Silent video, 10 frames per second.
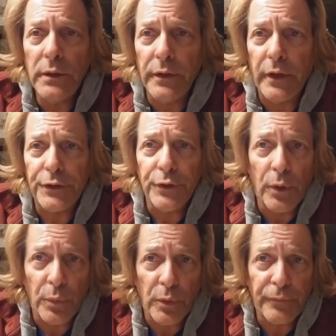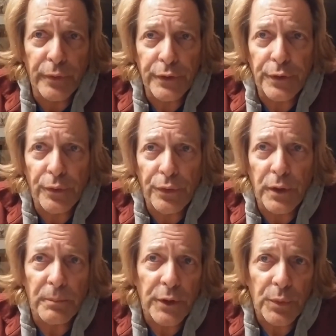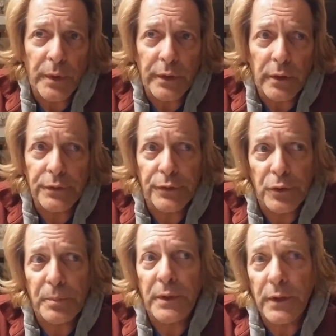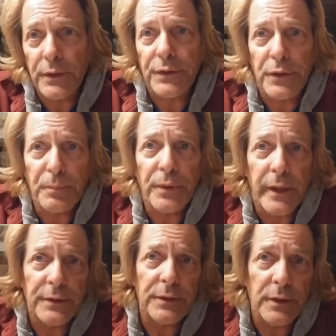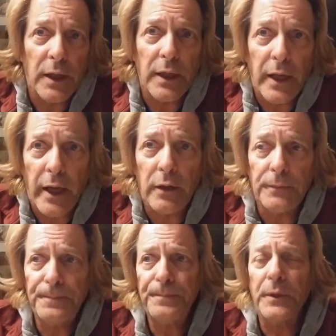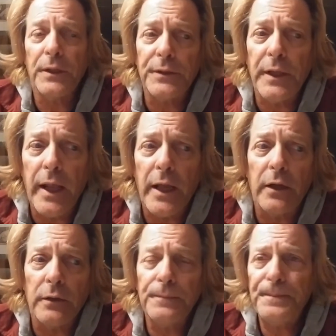there's no room for a tooth in between those two because the implant's in on an angle, because of that angle.